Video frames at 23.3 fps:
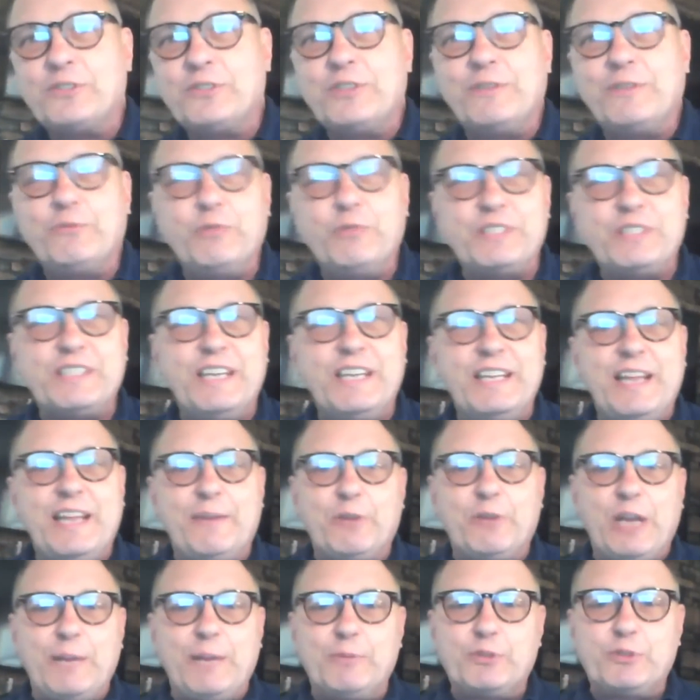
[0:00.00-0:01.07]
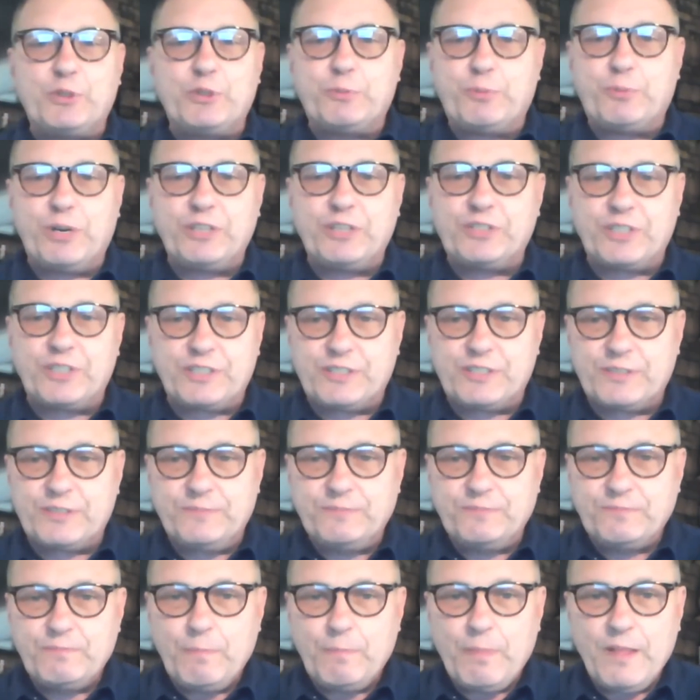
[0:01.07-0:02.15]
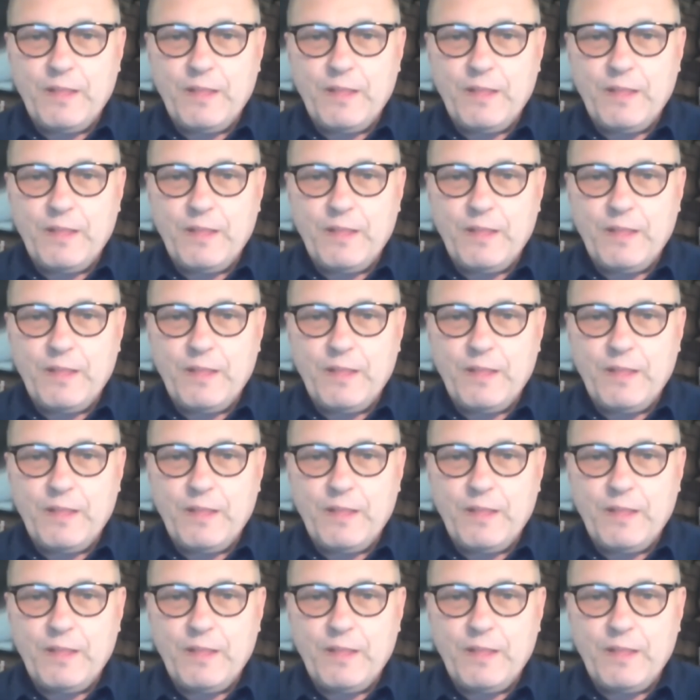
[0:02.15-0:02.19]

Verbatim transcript: bottles of whiskey they were able to purchase